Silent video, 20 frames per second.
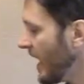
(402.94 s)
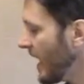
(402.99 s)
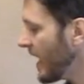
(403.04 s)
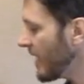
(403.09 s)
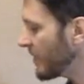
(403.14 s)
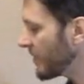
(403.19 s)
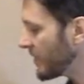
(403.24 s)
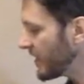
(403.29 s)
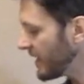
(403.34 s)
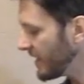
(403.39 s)

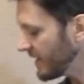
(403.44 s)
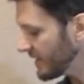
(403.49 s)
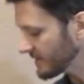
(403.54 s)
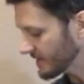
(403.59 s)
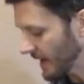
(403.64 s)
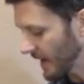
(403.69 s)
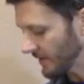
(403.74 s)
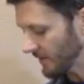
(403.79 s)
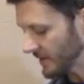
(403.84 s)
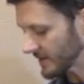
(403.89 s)
And these
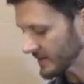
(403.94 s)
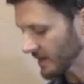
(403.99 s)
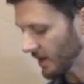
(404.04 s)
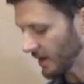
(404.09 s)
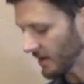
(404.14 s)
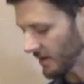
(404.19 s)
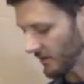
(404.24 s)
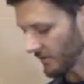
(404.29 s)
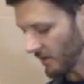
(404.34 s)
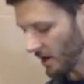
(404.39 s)
have a
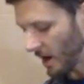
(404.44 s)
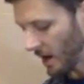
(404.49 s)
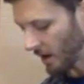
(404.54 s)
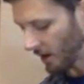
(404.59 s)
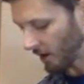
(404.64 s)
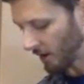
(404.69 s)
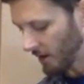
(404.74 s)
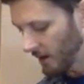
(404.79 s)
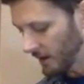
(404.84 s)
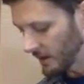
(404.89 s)
ton of
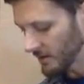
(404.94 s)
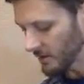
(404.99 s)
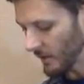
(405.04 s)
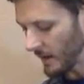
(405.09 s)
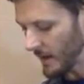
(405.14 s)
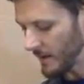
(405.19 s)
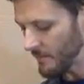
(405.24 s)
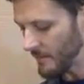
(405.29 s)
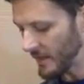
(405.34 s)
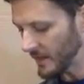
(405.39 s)
rocker. So
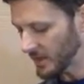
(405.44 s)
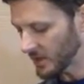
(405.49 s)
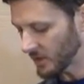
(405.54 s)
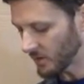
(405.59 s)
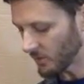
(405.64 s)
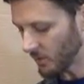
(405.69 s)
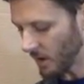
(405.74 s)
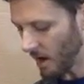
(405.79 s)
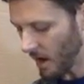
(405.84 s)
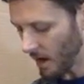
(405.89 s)
I had
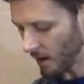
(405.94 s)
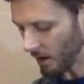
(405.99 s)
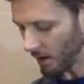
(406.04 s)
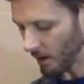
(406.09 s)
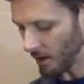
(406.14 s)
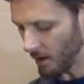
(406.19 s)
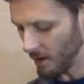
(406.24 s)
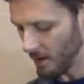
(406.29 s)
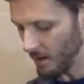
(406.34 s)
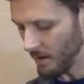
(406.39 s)
mentioned
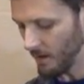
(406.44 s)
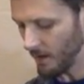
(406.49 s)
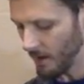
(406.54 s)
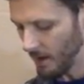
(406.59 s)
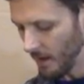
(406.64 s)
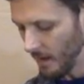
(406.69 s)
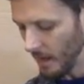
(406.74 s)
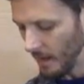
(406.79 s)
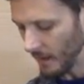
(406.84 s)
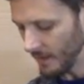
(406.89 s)
rocker.
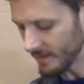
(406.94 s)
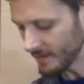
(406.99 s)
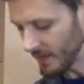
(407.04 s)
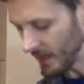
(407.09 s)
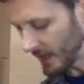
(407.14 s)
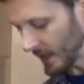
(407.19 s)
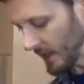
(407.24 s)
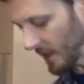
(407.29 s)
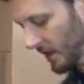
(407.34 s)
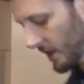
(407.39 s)
Let's
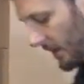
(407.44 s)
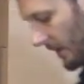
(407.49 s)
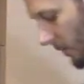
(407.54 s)
take a look at